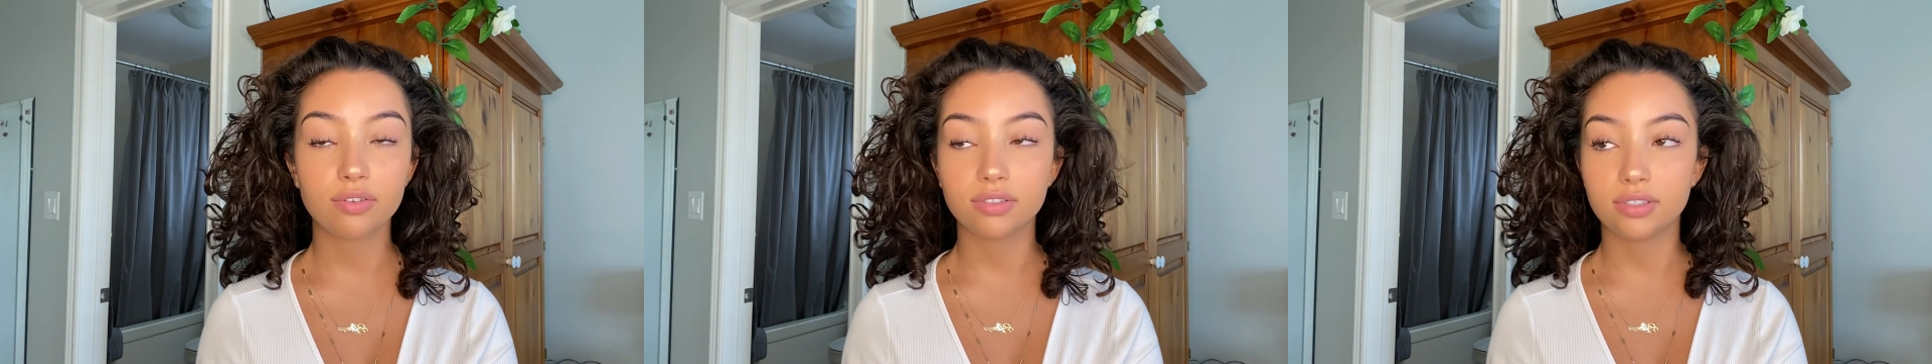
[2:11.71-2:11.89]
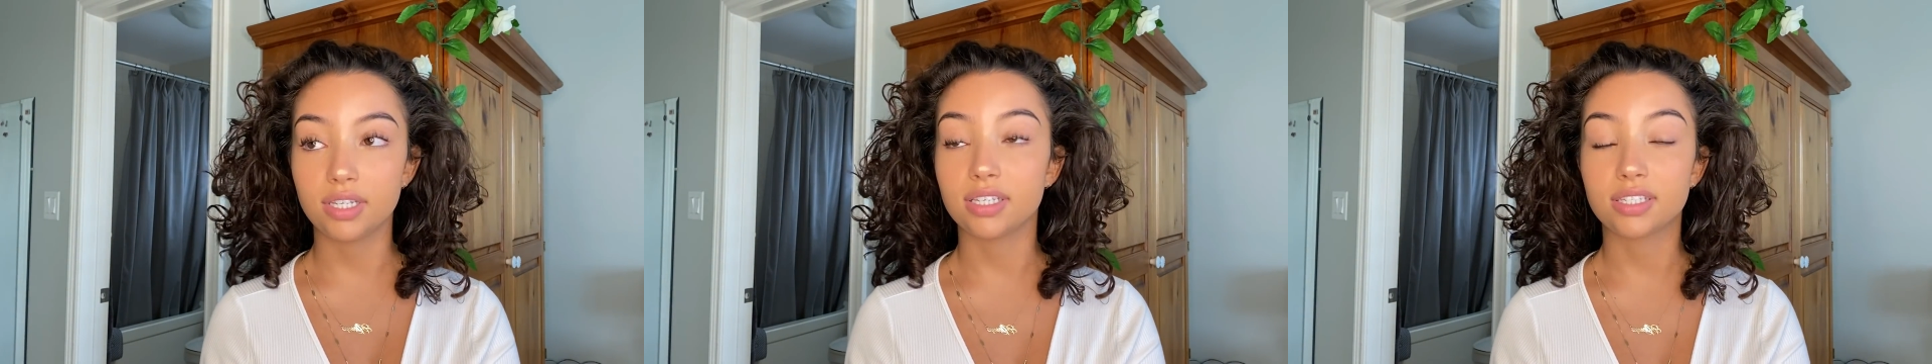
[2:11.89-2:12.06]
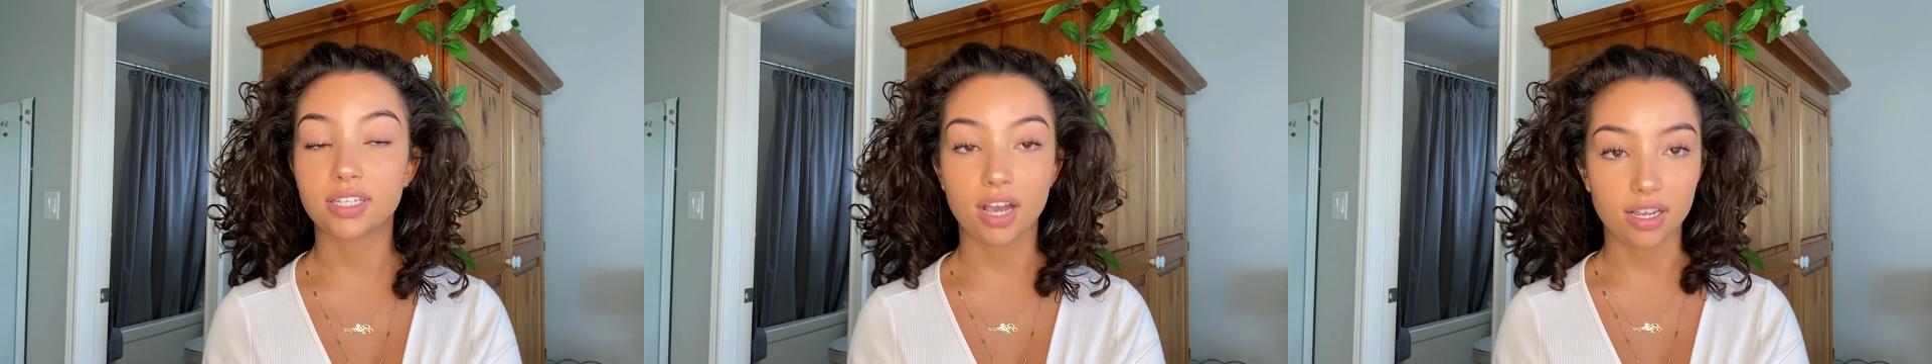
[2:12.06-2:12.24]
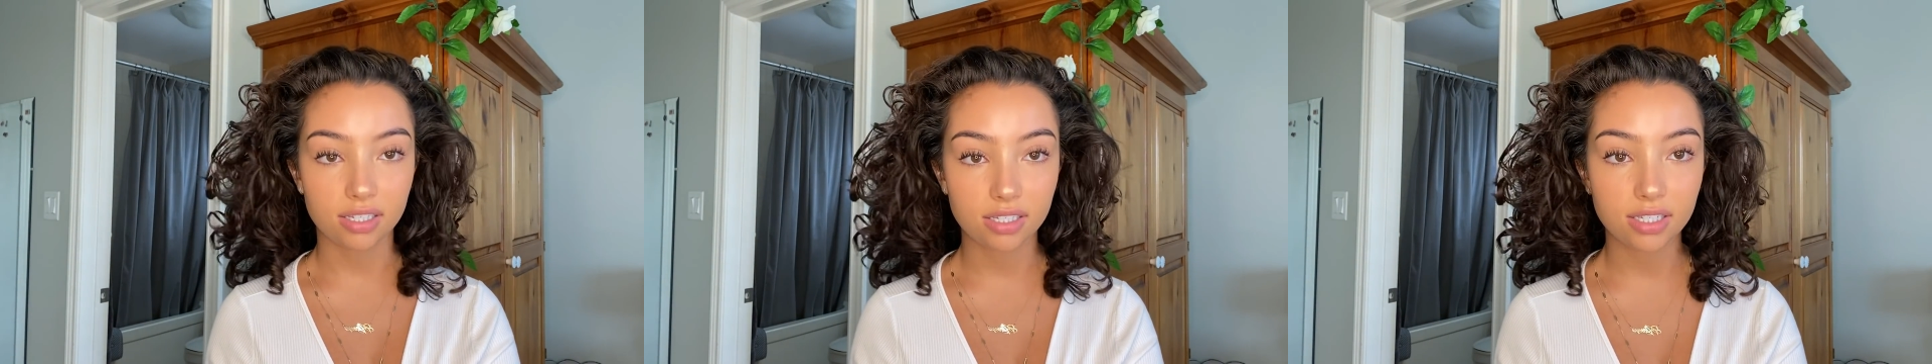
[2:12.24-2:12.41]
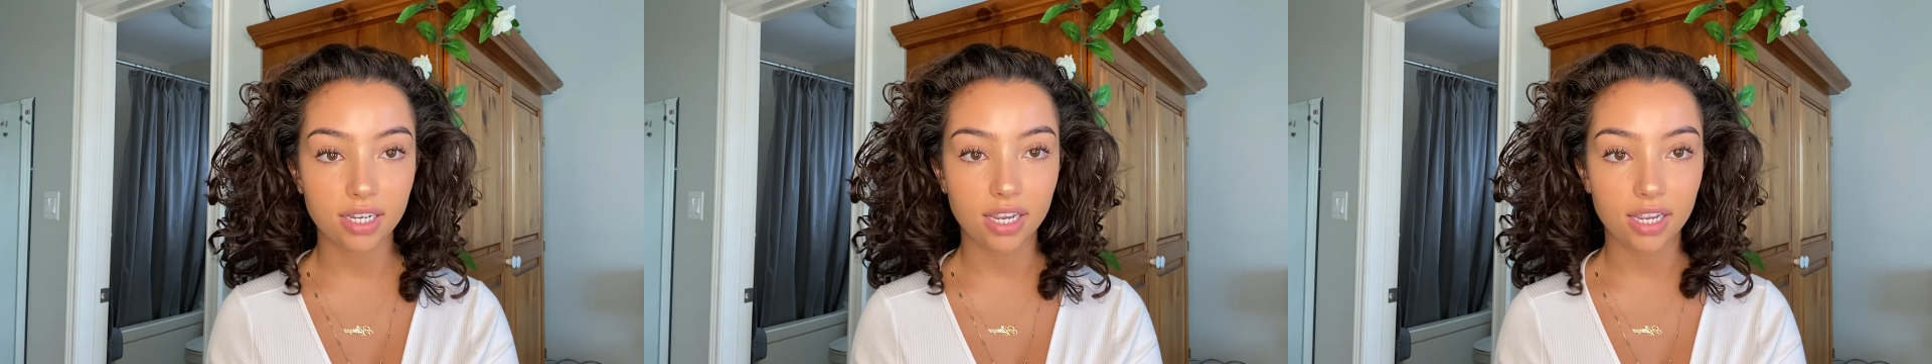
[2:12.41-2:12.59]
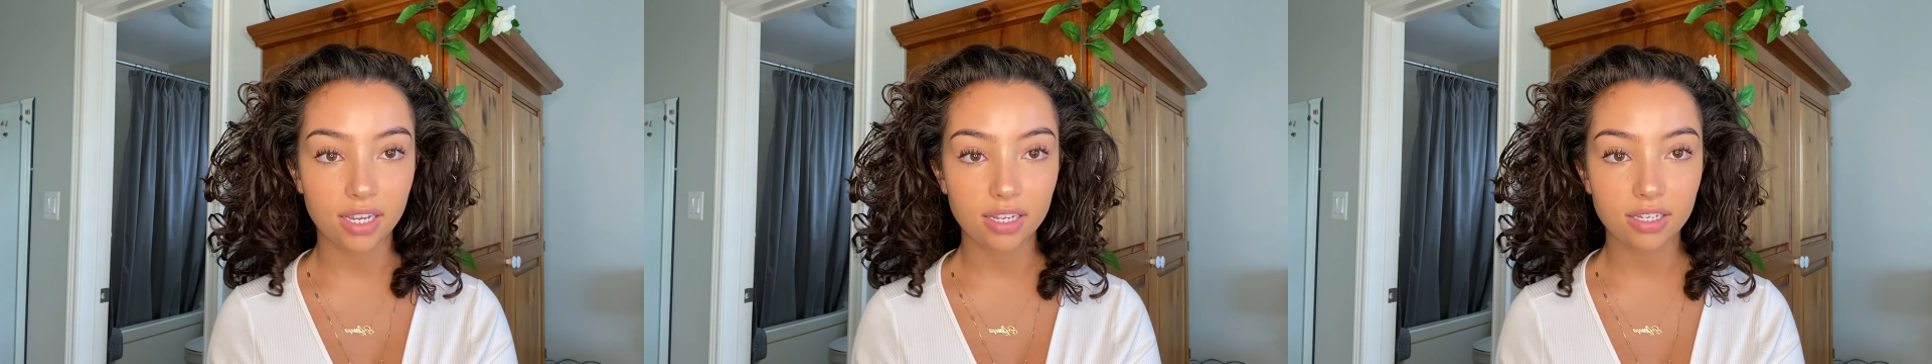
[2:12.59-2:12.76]

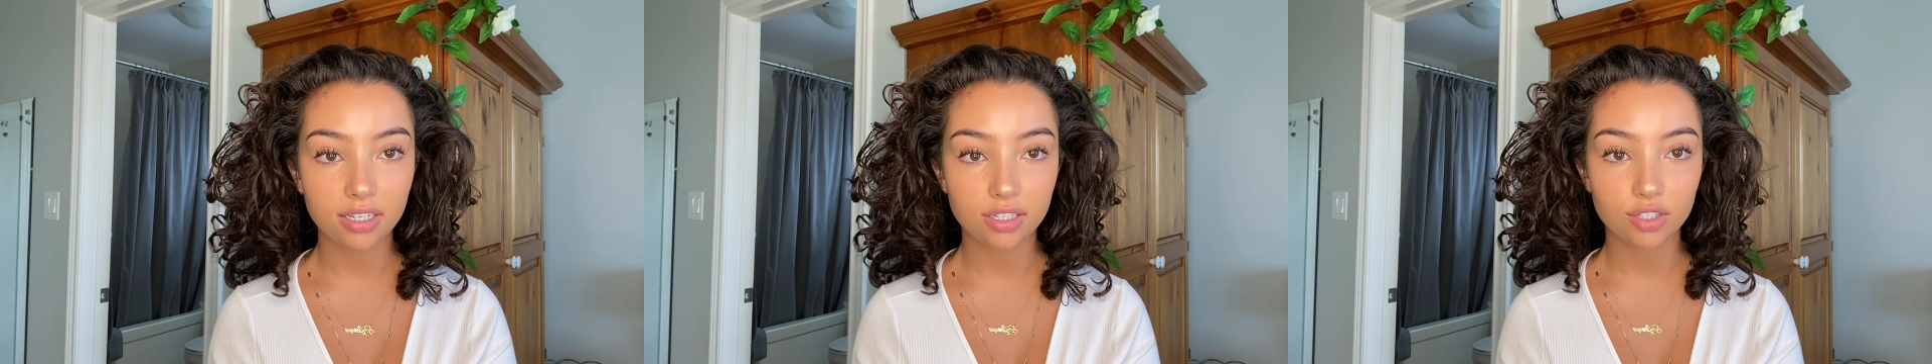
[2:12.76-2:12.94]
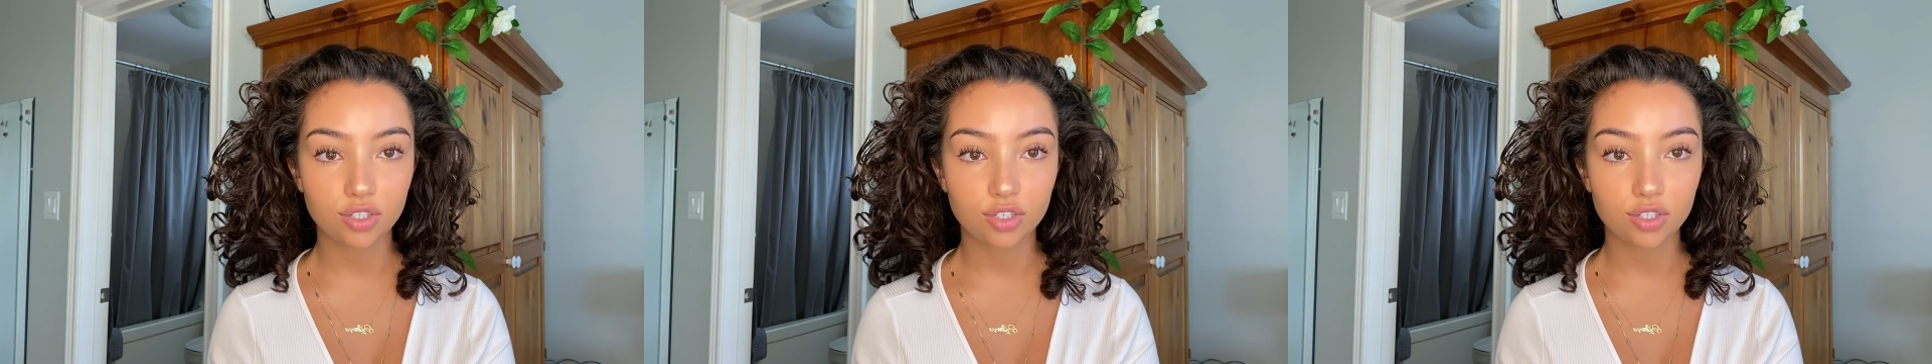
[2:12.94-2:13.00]
disgusting,